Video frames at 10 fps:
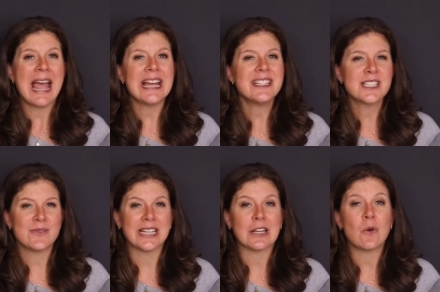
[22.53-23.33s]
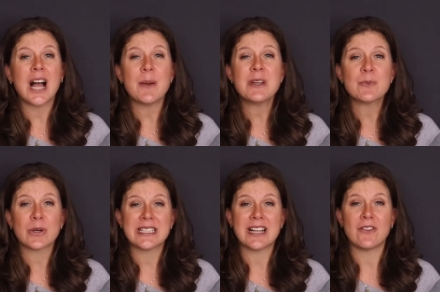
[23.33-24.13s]
In this video, I'm going to
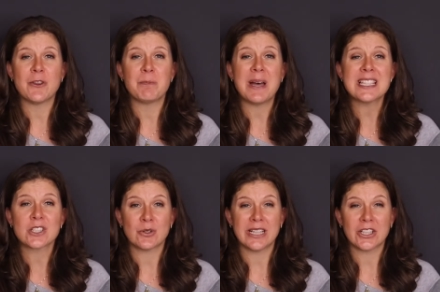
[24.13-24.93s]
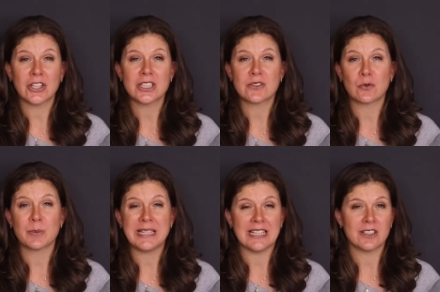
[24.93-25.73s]
break down the best credit cards for
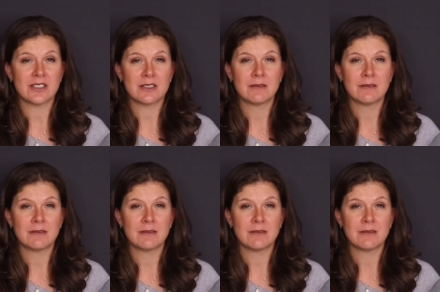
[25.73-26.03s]
beginners.